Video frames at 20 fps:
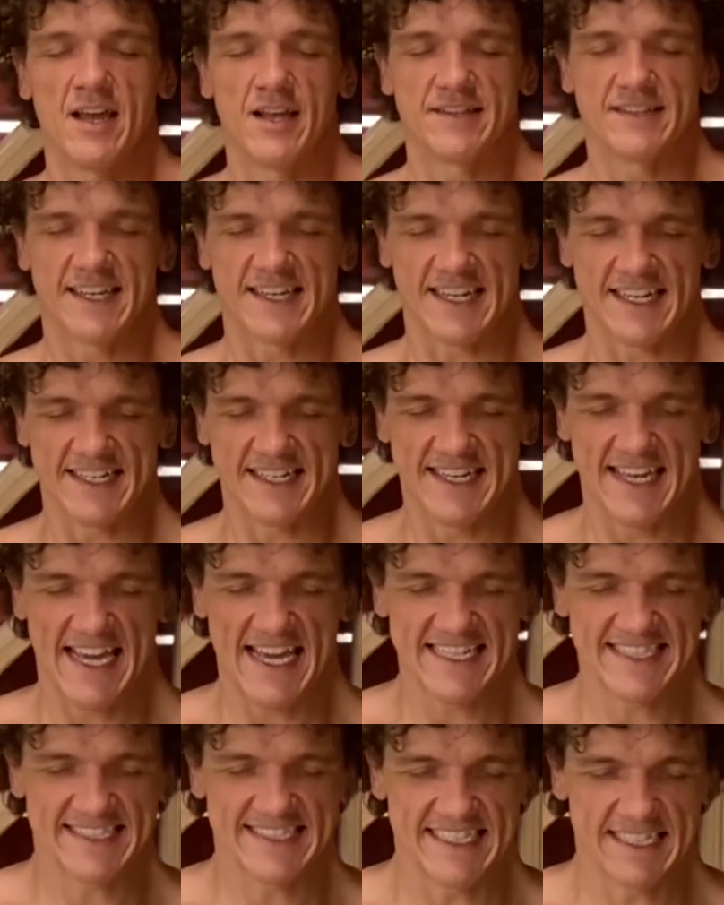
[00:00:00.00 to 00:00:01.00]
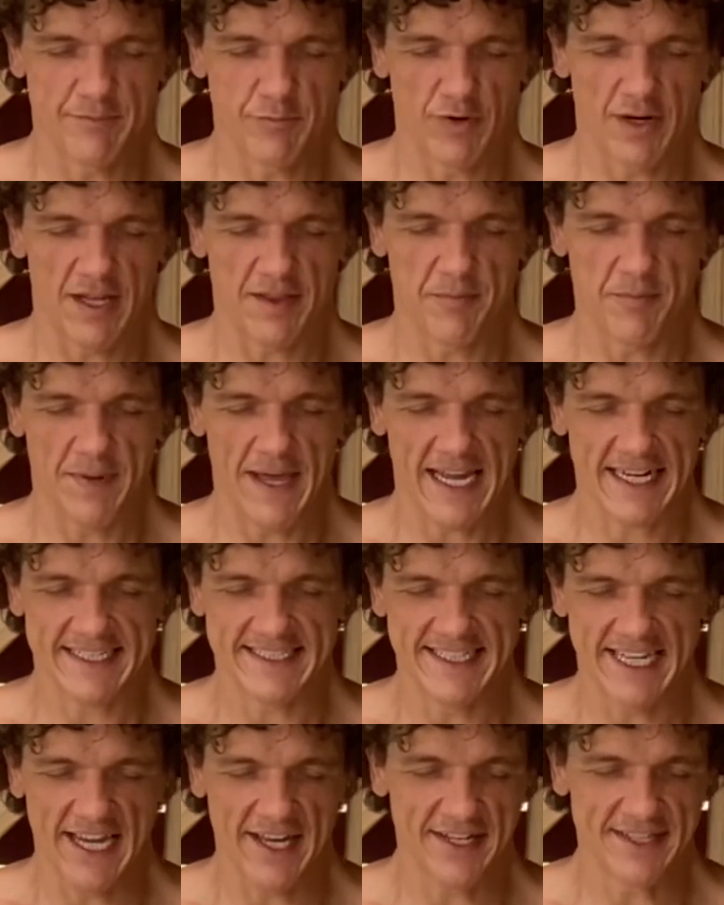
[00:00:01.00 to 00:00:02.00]
Take a nice deep breath back
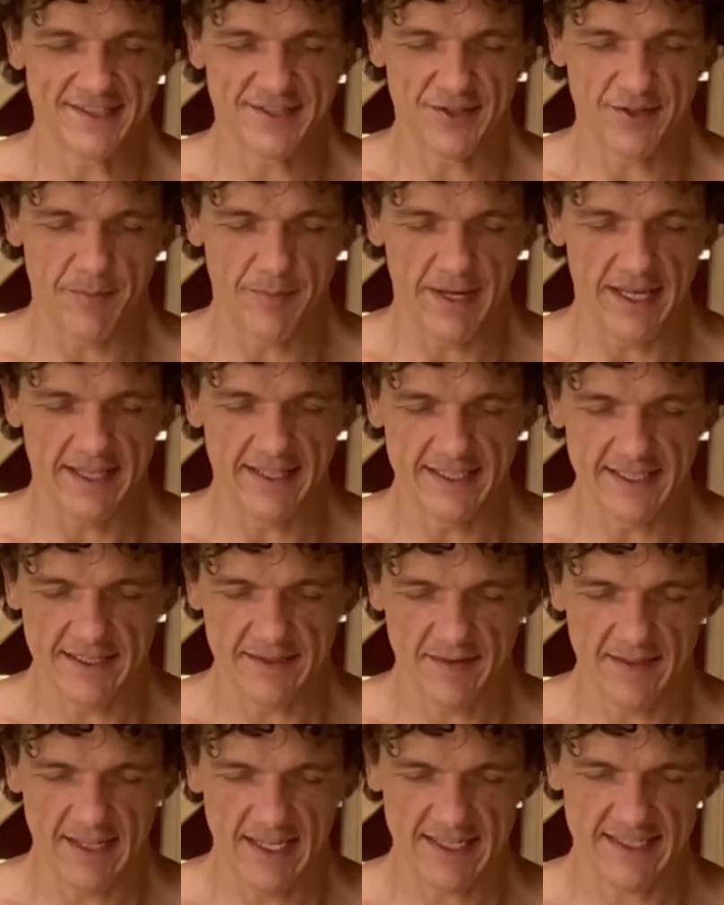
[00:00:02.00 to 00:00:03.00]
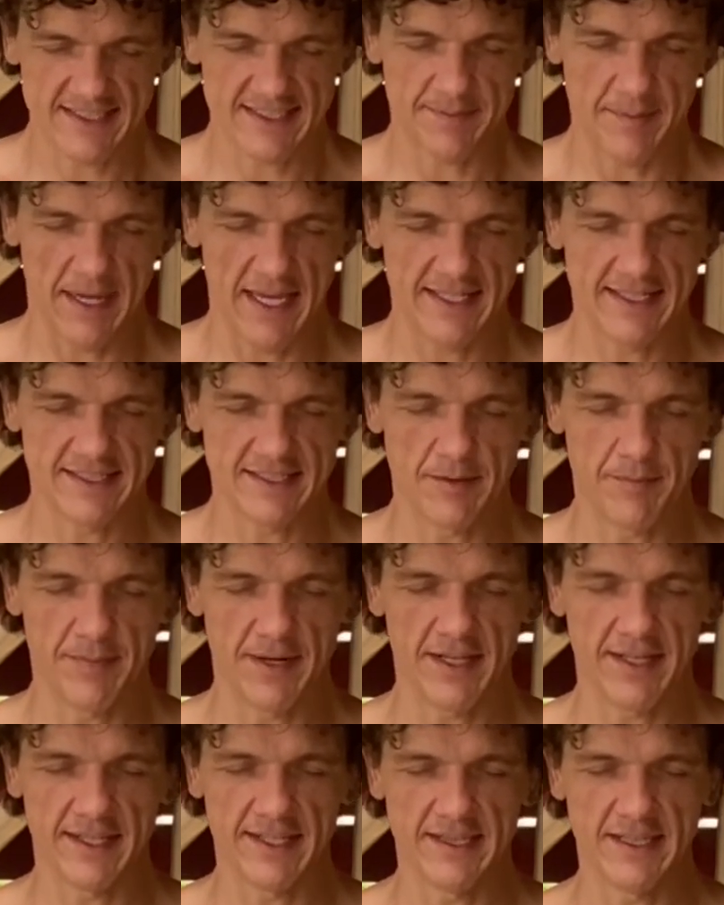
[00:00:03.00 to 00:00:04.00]
down into the belly, expanding the
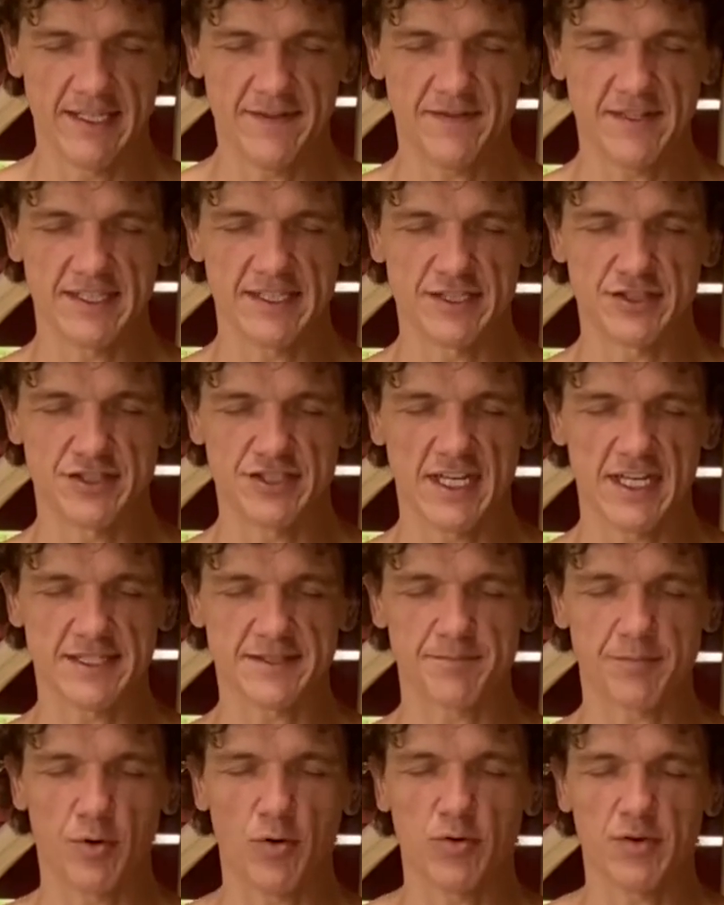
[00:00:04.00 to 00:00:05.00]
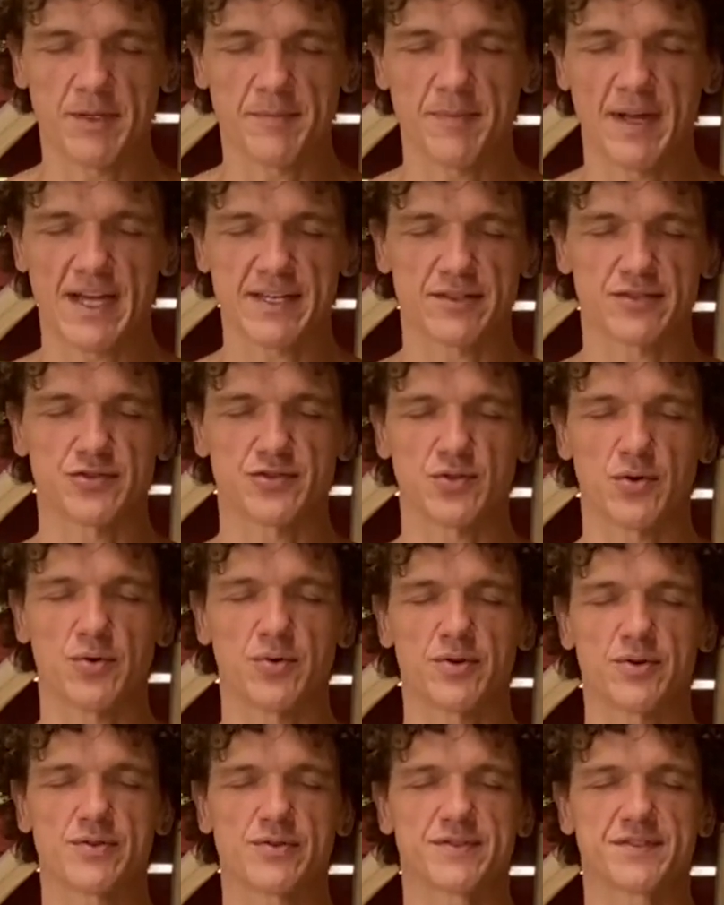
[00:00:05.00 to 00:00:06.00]
belly, lifting the chest, pulling back the
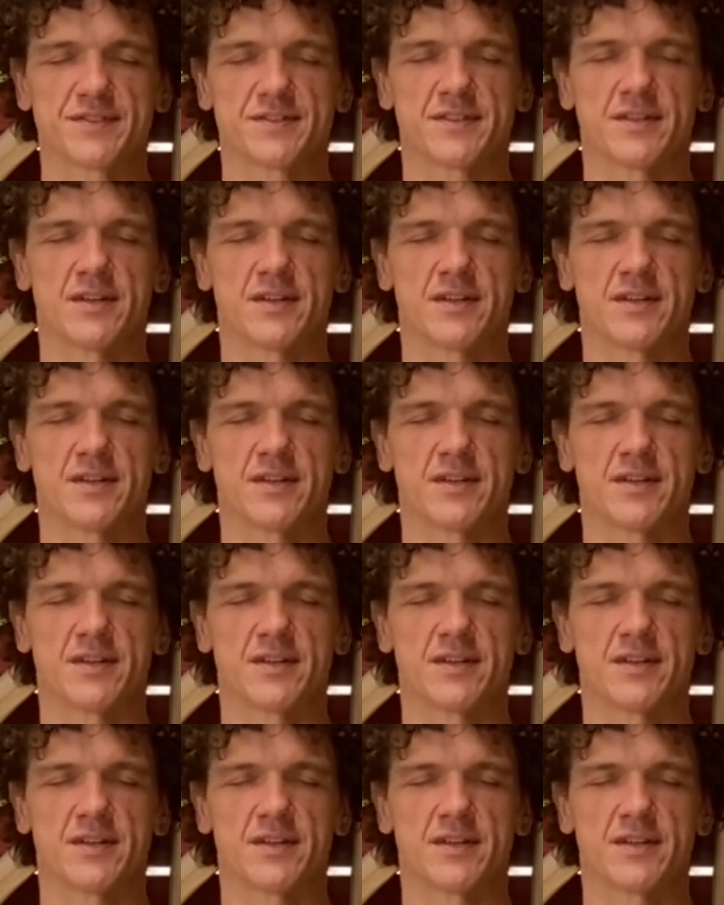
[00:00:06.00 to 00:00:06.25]
shoulders.